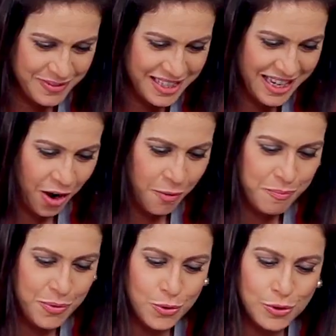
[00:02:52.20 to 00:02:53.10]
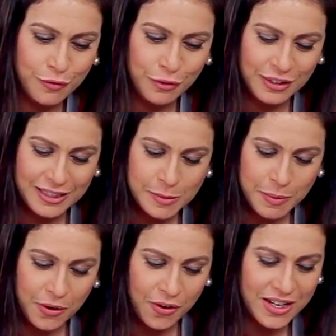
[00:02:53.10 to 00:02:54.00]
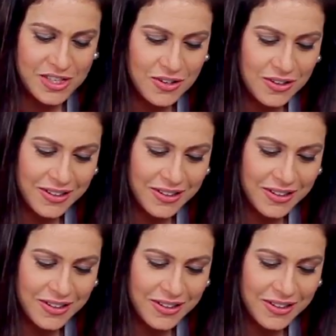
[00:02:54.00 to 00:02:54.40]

See how beautiful these pakoras look.